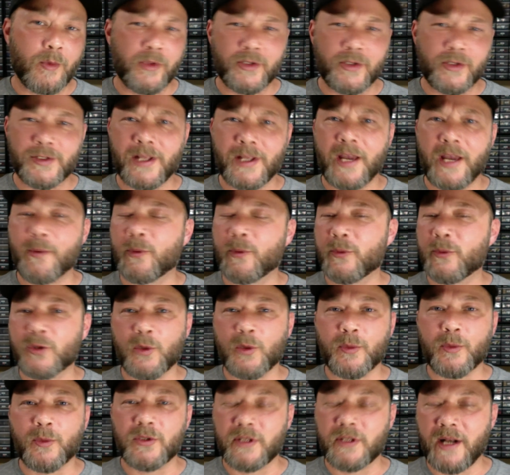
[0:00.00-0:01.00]
The July one was
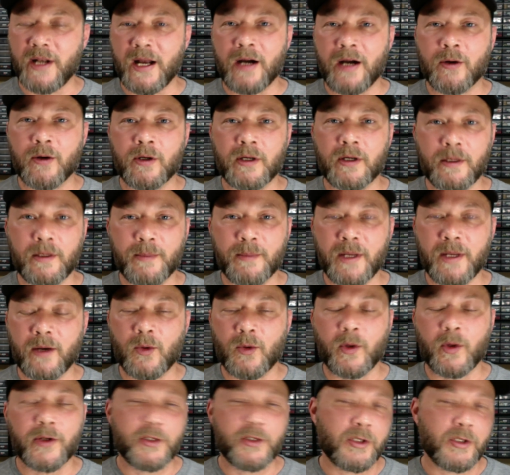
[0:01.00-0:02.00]
almost an hour. I'm not
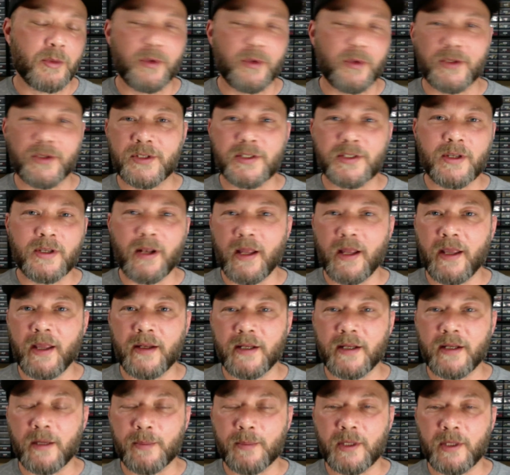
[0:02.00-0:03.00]
quite sure where this is going to end
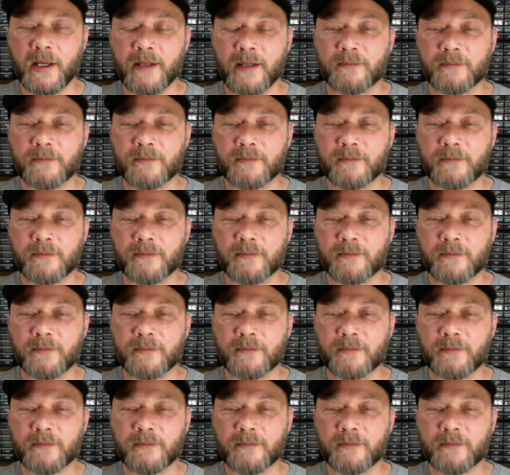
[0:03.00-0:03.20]
up yet,